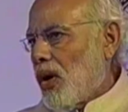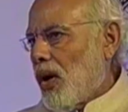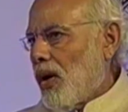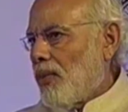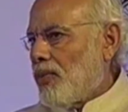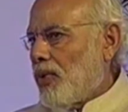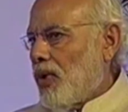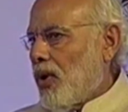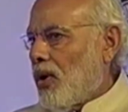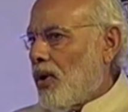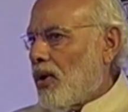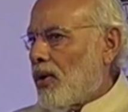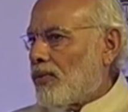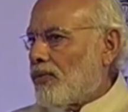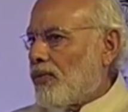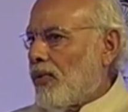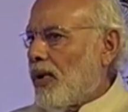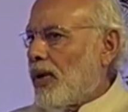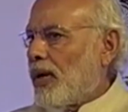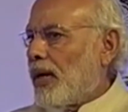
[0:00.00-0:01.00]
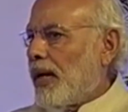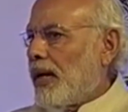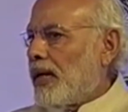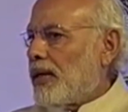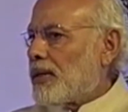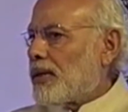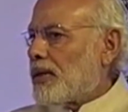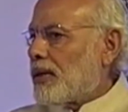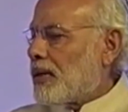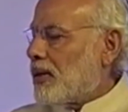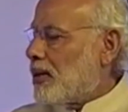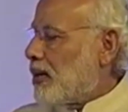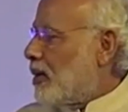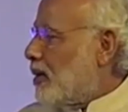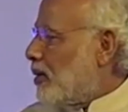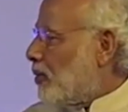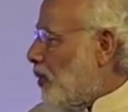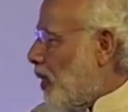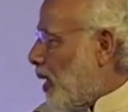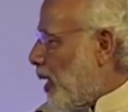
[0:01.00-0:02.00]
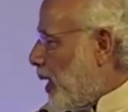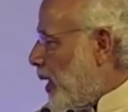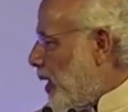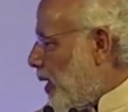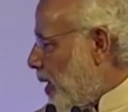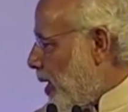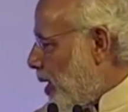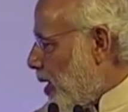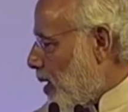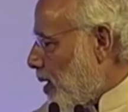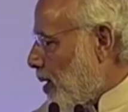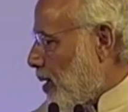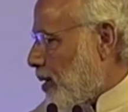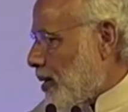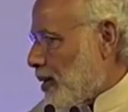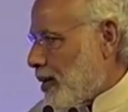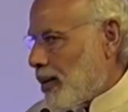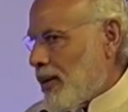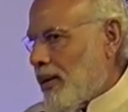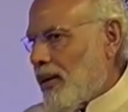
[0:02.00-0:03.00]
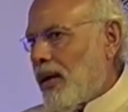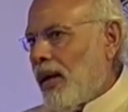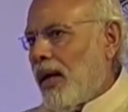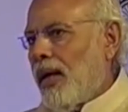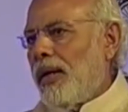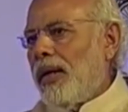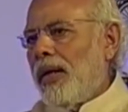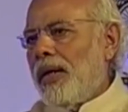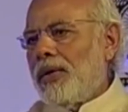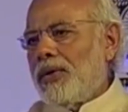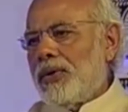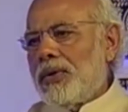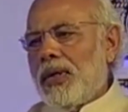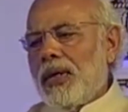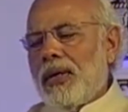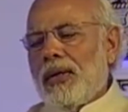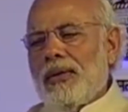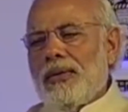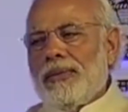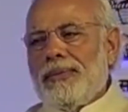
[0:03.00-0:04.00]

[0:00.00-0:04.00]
of your fondness for India and Asia.